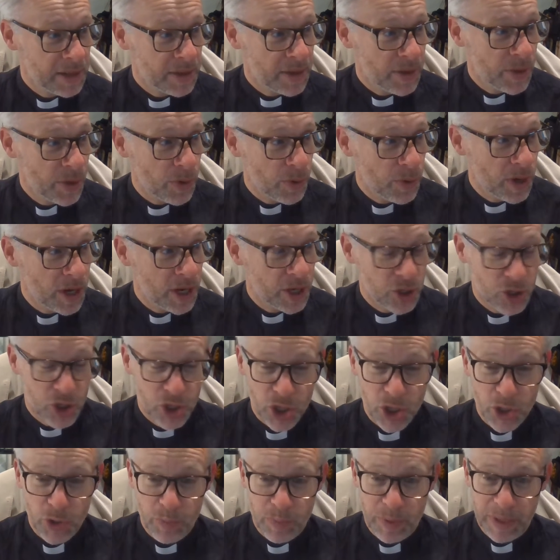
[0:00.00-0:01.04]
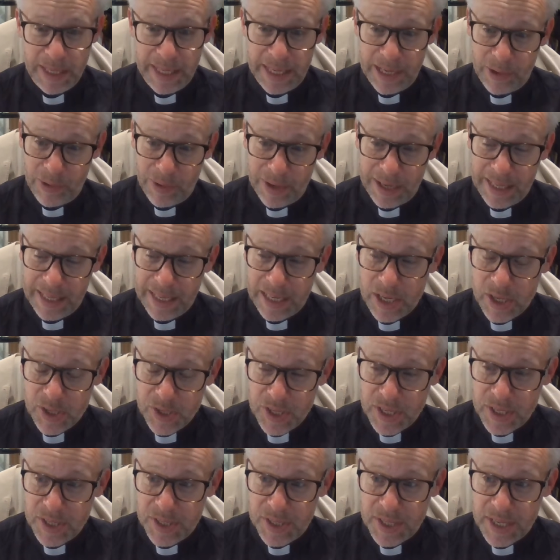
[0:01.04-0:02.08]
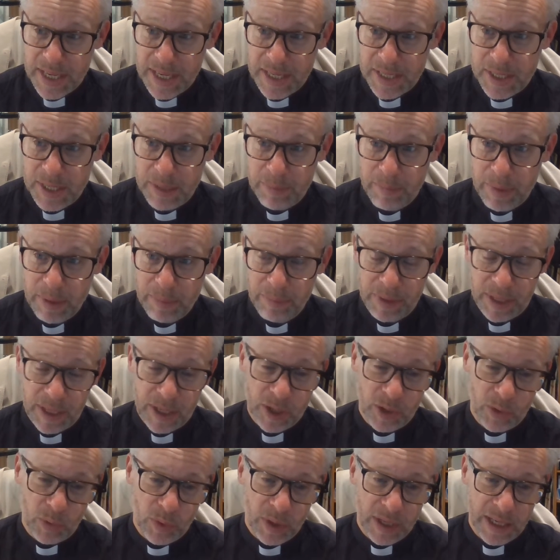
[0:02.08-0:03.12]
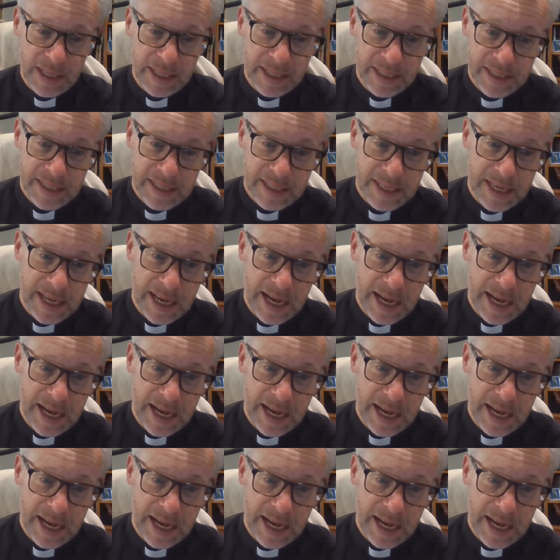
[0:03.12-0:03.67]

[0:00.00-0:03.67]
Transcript: the word Jubilee, really, because it's a biblical word.